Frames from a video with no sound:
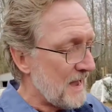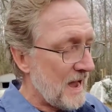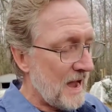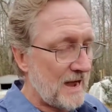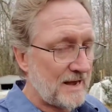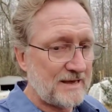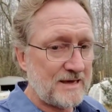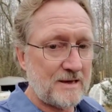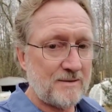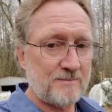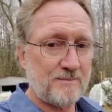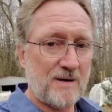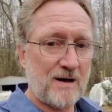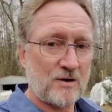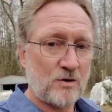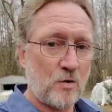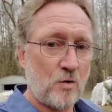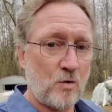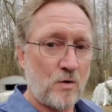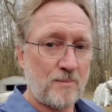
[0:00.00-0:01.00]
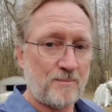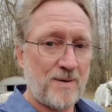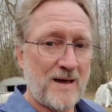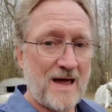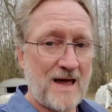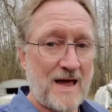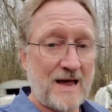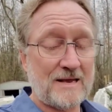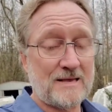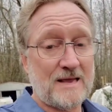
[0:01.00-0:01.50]
I keep my car
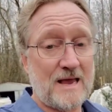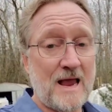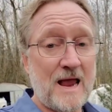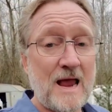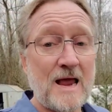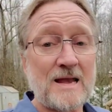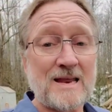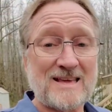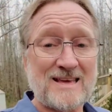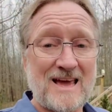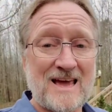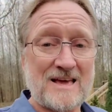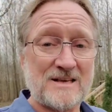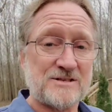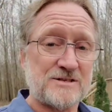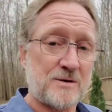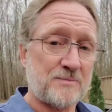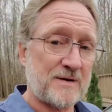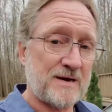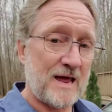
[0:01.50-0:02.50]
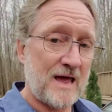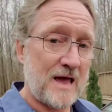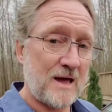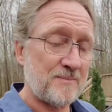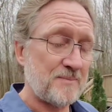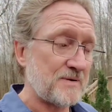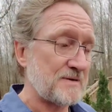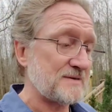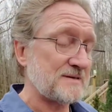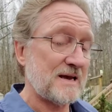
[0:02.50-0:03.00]
packed, and in case something
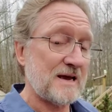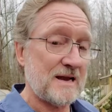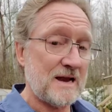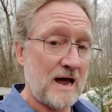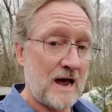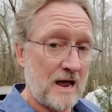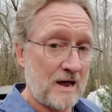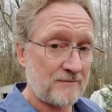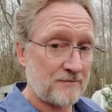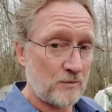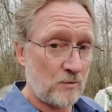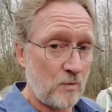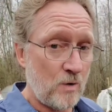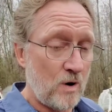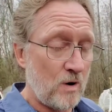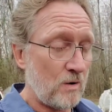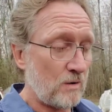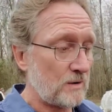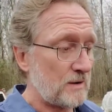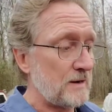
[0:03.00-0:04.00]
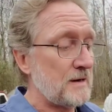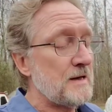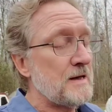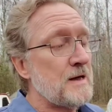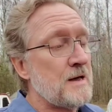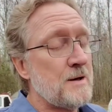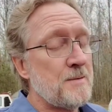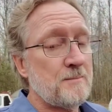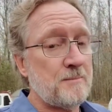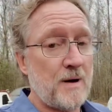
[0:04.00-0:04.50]
happens and I have to walk.
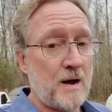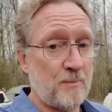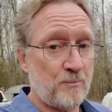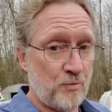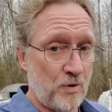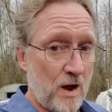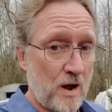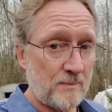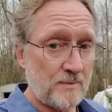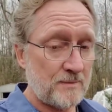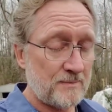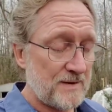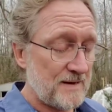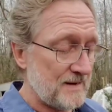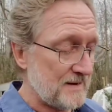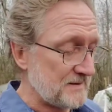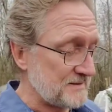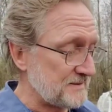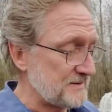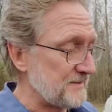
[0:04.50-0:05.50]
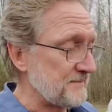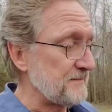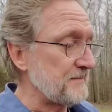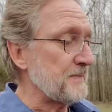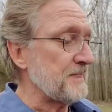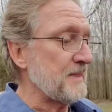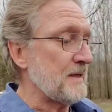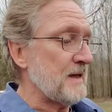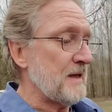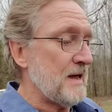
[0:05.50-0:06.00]
My problem is
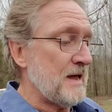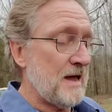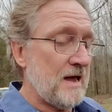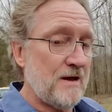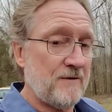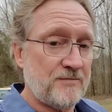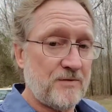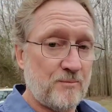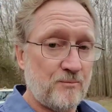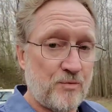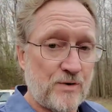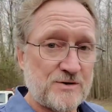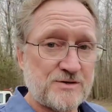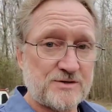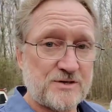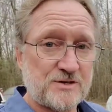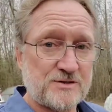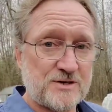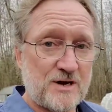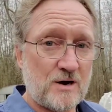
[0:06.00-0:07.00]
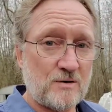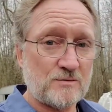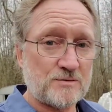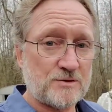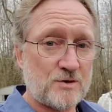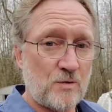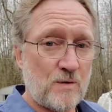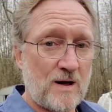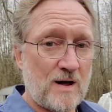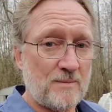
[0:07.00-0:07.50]
if the bridges and tunnels
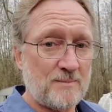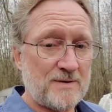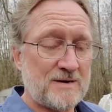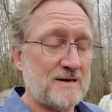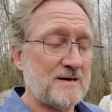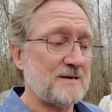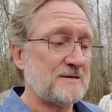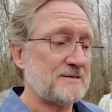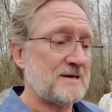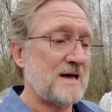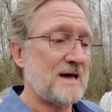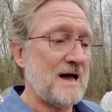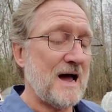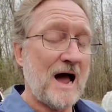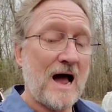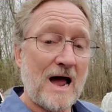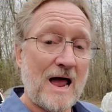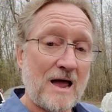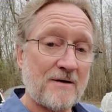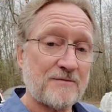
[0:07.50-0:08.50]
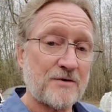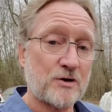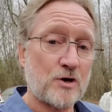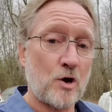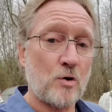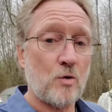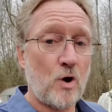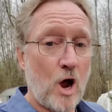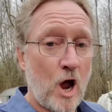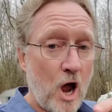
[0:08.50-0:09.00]
go out, because I have to
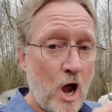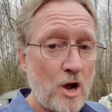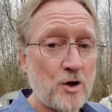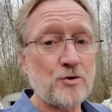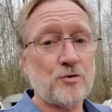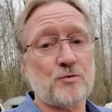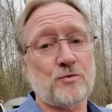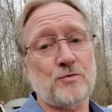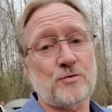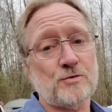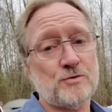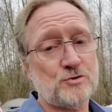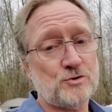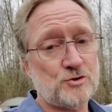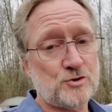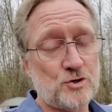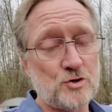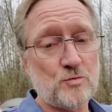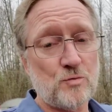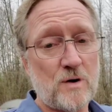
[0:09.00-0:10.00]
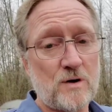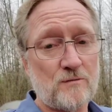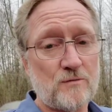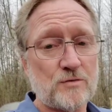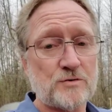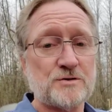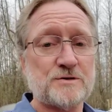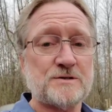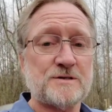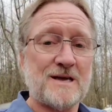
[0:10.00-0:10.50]
go under 2
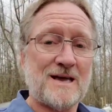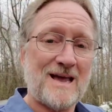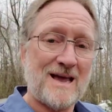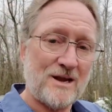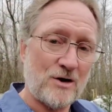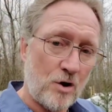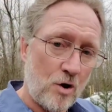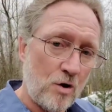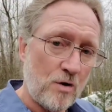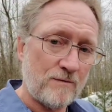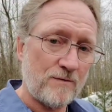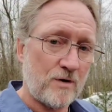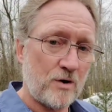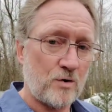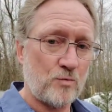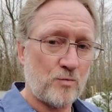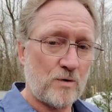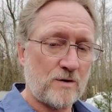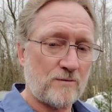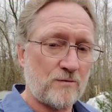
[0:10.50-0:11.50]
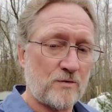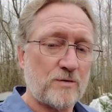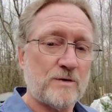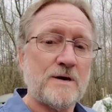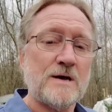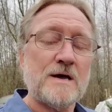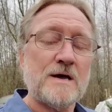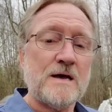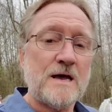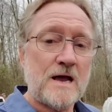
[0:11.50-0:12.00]
rivers and over a river
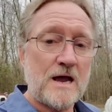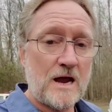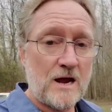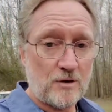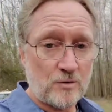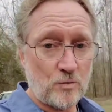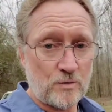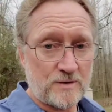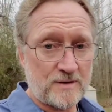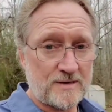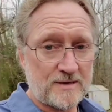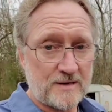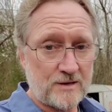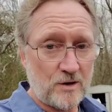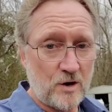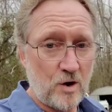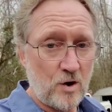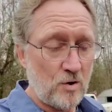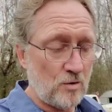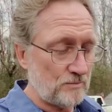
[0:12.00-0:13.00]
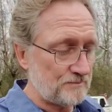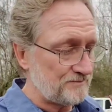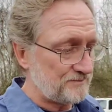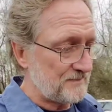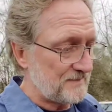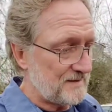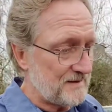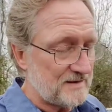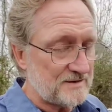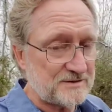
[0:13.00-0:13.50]
in order to get home.
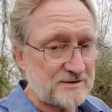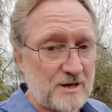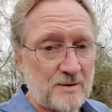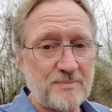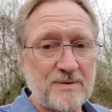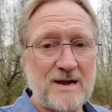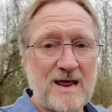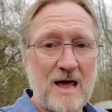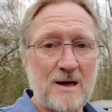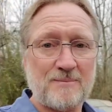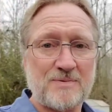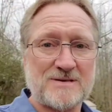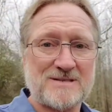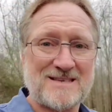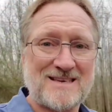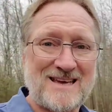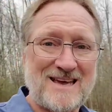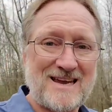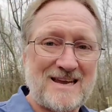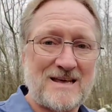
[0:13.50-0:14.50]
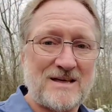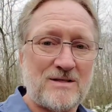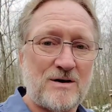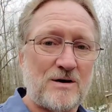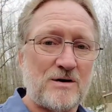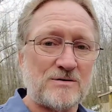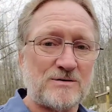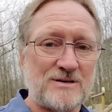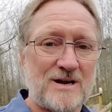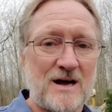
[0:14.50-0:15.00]
If something happens to any of
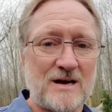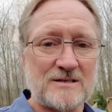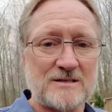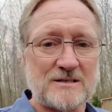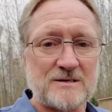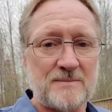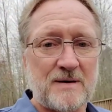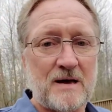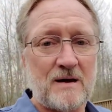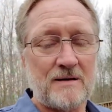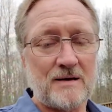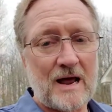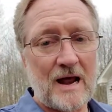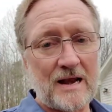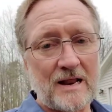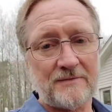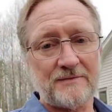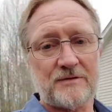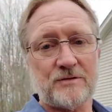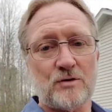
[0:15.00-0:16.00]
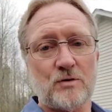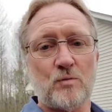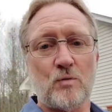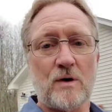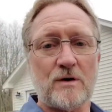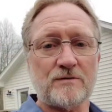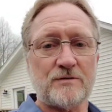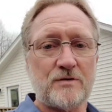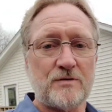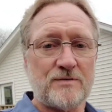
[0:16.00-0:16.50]
those, knocks them out, I'd have to do one
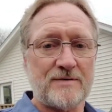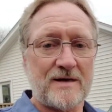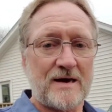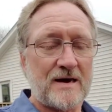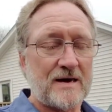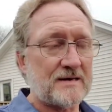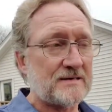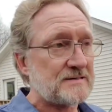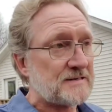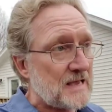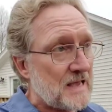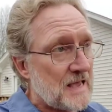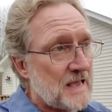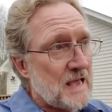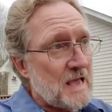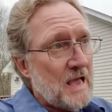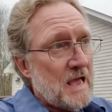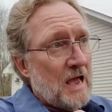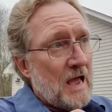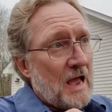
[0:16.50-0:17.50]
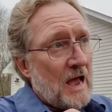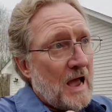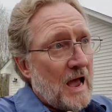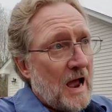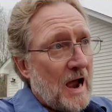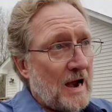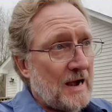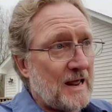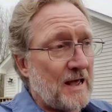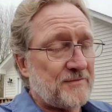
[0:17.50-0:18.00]
of two things.
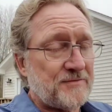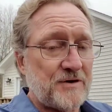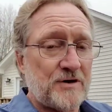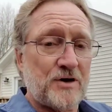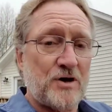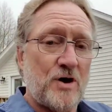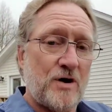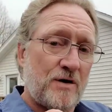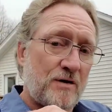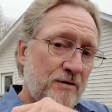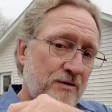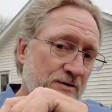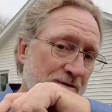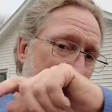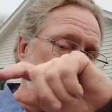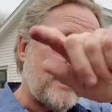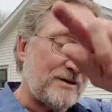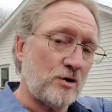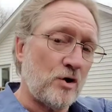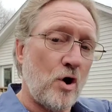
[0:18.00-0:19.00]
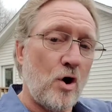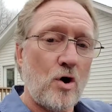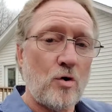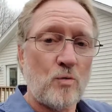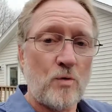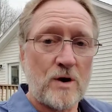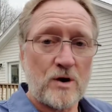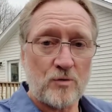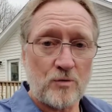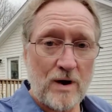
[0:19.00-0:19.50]
I'd have to take the long
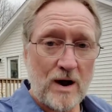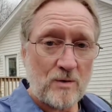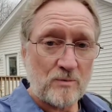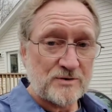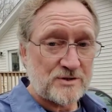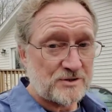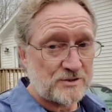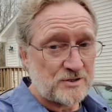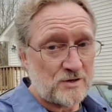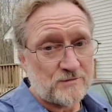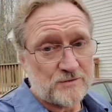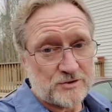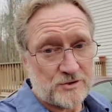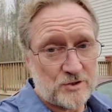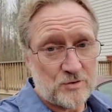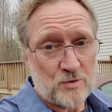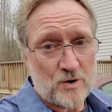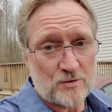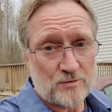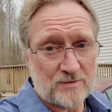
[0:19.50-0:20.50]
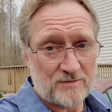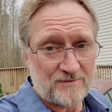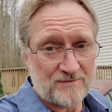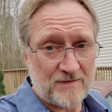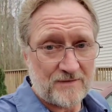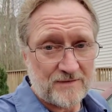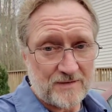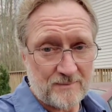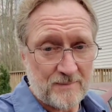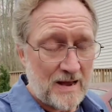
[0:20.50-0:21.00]
way around, which is over
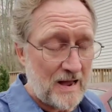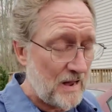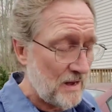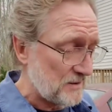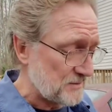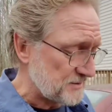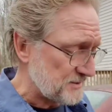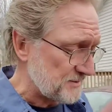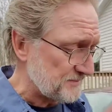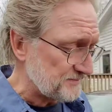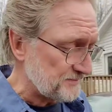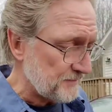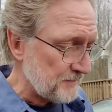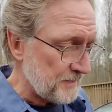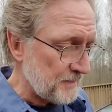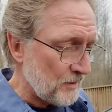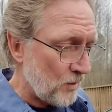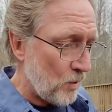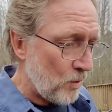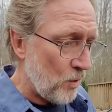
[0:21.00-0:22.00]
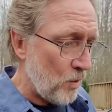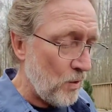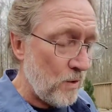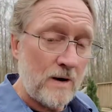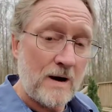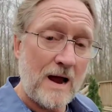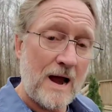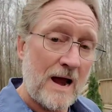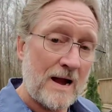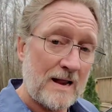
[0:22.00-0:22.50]
250 miles, or
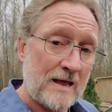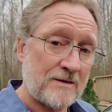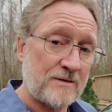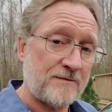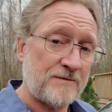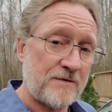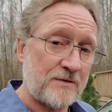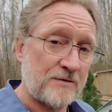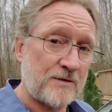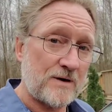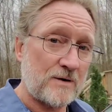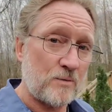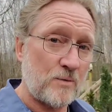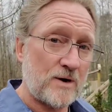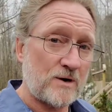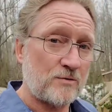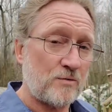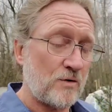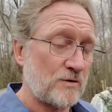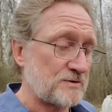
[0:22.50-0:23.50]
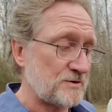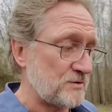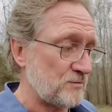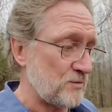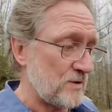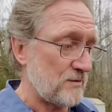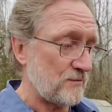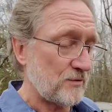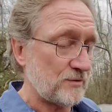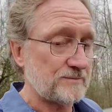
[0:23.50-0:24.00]
I'd have to figure out a way across the
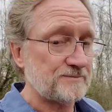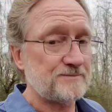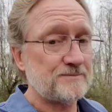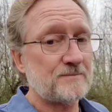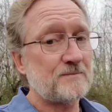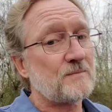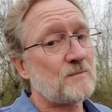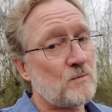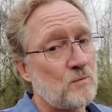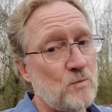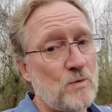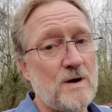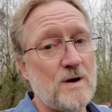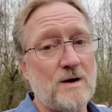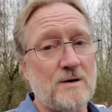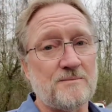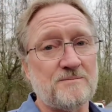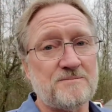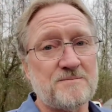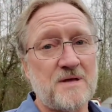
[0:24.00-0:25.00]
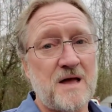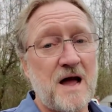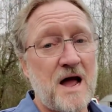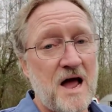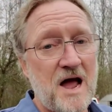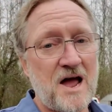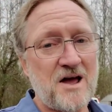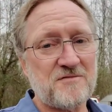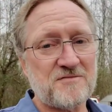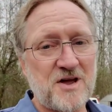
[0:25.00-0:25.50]
river. Well,
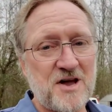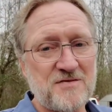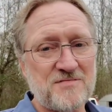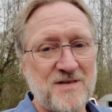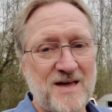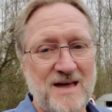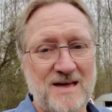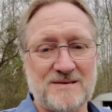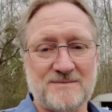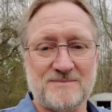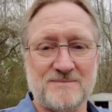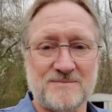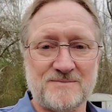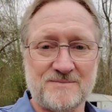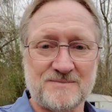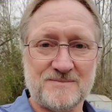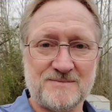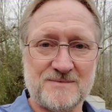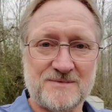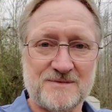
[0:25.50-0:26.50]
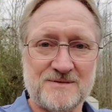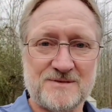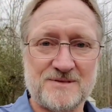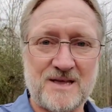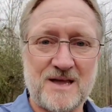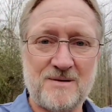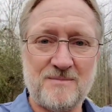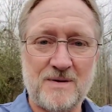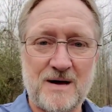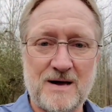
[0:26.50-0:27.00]
I've done that.
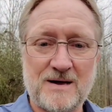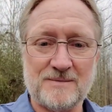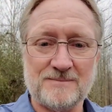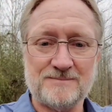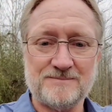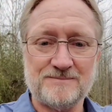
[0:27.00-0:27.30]
Stand by.